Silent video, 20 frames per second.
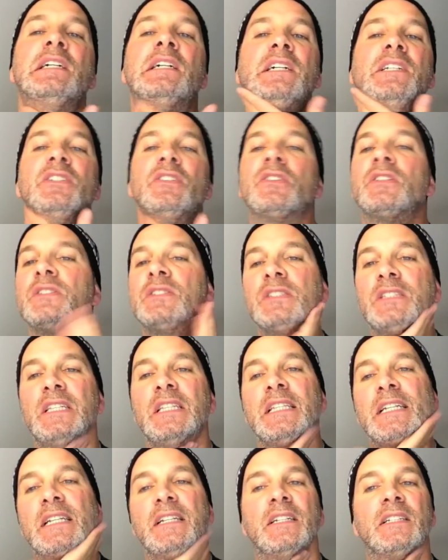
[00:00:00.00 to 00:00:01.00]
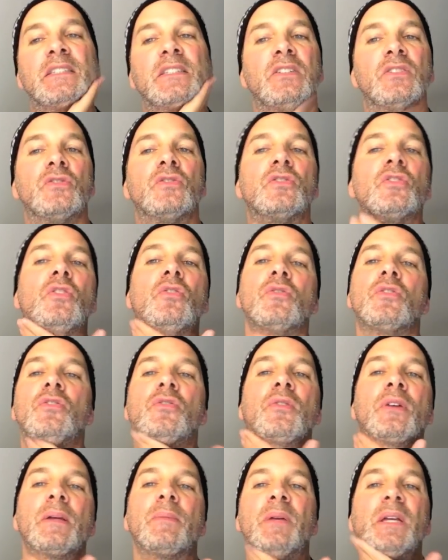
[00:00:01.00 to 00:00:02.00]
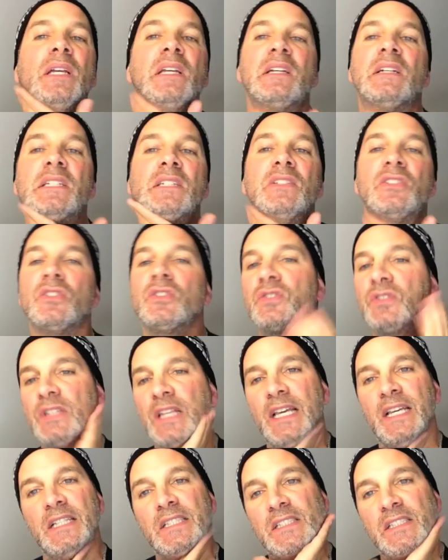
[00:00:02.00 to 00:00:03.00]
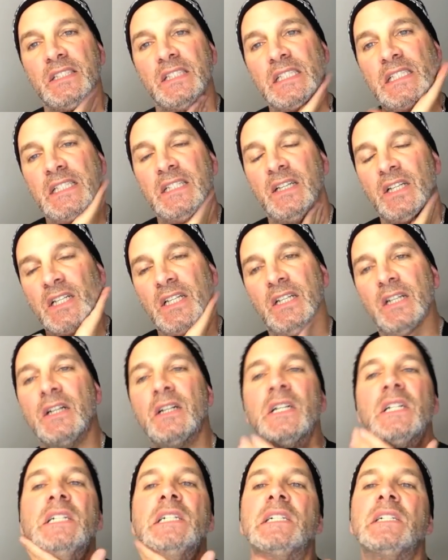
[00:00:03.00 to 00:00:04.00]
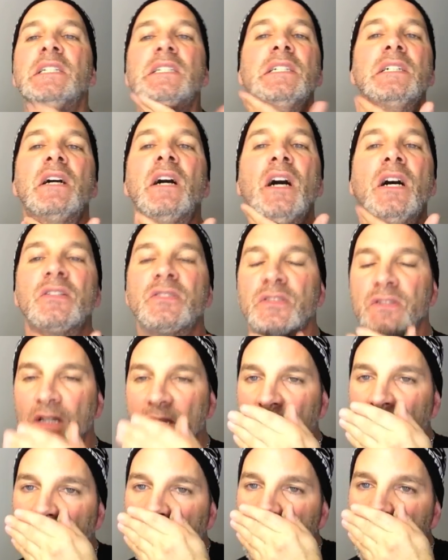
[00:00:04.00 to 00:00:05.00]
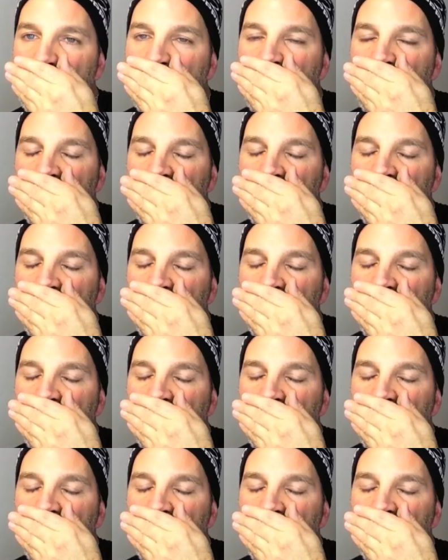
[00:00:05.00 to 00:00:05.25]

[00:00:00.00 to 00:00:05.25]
And you can see that it doesn't turn creamy, it just stays uh, slick.